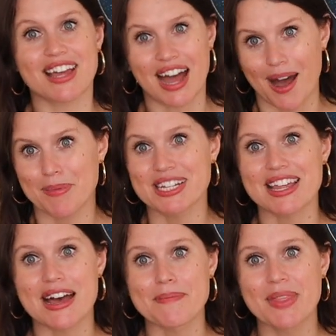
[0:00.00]
that happen to
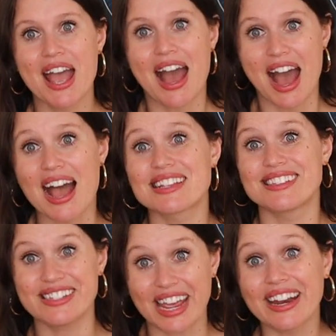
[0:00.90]
them
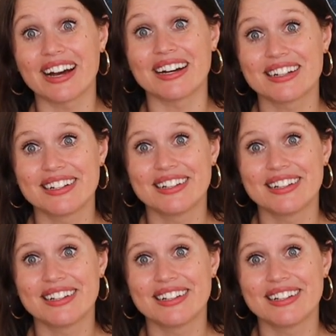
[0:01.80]
as data.